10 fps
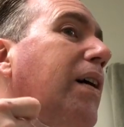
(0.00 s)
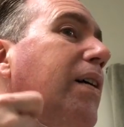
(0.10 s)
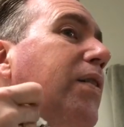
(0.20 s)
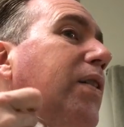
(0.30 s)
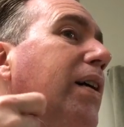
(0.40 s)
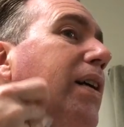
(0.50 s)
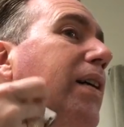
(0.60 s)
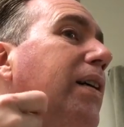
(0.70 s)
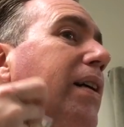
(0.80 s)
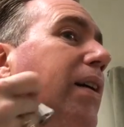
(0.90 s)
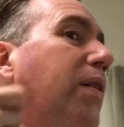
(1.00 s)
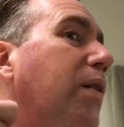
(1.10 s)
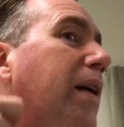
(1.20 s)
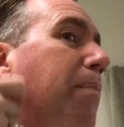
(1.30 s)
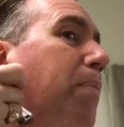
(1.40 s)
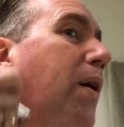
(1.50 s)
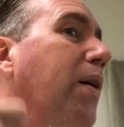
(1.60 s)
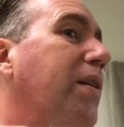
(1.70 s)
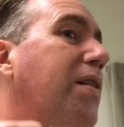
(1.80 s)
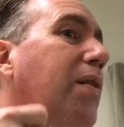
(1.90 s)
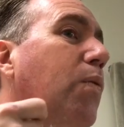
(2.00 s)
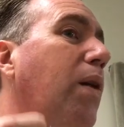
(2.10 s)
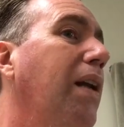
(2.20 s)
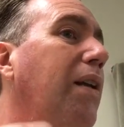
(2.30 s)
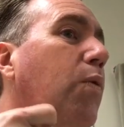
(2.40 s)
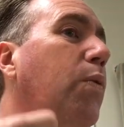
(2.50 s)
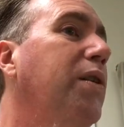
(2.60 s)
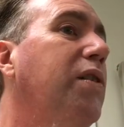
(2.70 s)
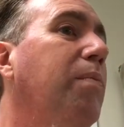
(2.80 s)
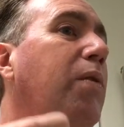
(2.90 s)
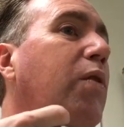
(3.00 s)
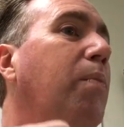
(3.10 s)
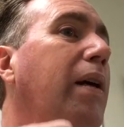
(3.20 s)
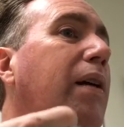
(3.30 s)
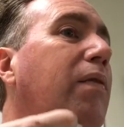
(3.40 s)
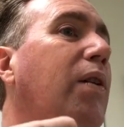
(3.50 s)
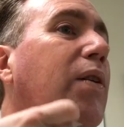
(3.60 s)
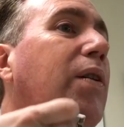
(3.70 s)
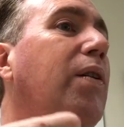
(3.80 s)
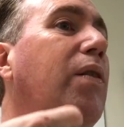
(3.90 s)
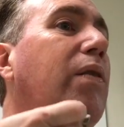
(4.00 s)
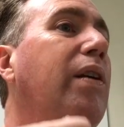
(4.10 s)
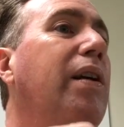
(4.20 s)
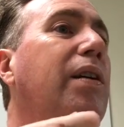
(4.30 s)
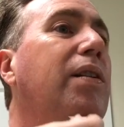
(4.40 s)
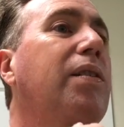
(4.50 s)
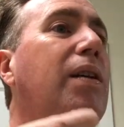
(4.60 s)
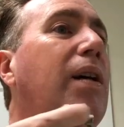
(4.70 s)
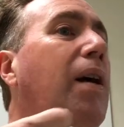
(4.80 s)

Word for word: and you try to, you know, impart what little wisdom you may have learned over the years.